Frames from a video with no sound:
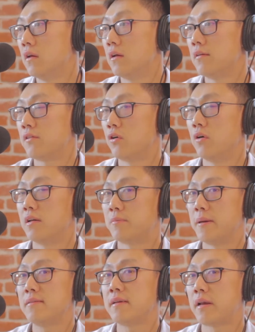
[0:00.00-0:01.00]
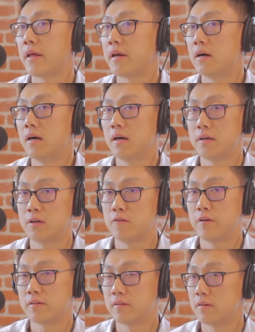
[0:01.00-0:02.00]
So it's basically
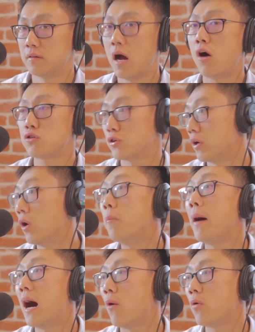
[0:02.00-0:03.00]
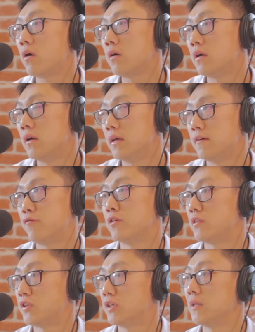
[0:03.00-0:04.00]
for ultra low power
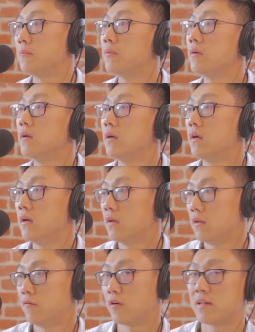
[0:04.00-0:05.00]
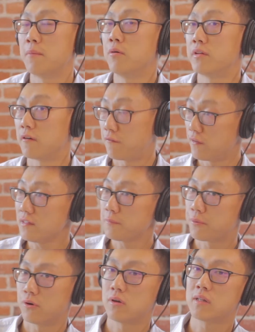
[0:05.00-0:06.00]
inference chip. For example, their first
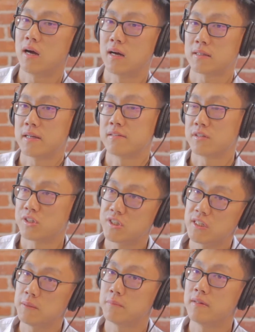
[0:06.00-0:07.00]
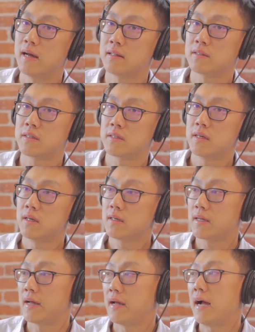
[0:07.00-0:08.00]
product is a chip that
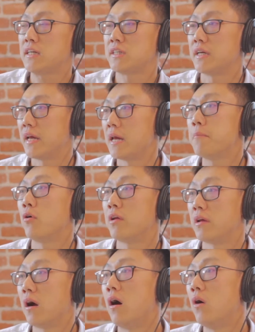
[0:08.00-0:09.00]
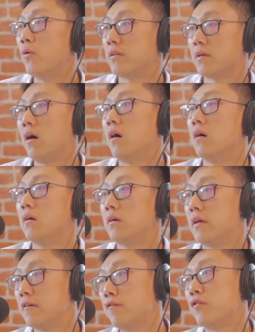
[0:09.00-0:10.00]
can actually enable always on
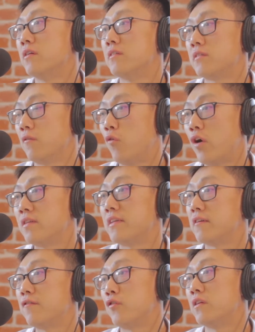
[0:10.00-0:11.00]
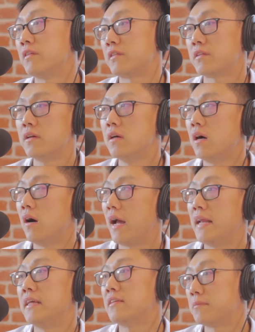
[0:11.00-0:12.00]
inference, voice inference on
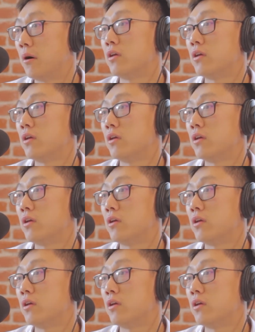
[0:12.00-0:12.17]
any small